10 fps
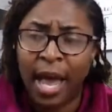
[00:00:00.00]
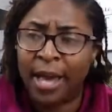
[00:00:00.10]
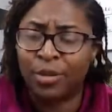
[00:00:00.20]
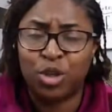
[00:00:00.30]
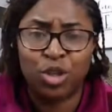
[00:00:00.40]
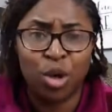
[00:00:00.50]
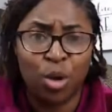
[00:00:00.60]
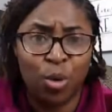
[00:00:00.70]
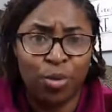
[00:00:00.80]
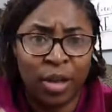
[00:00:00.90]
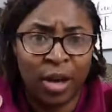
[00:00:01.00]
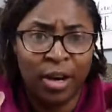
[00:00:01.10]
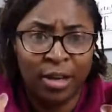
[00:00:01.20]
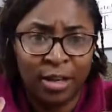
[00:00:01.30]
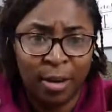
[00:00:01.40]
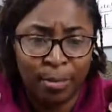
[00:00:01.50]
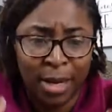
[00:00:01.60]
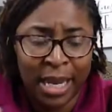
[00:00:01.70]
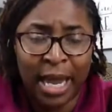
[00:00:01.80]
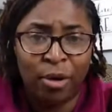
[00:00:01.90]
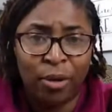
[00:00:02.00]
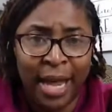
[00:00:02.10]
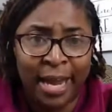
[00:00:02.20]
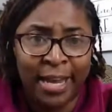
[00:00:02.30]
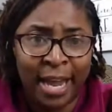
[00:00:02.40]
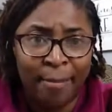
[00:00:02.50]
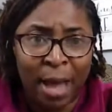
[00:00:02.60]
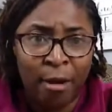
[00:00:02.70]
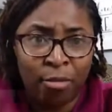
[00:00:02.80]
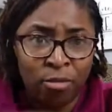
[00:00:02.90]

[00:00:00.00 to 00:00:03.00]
And so a mechanical hand came out,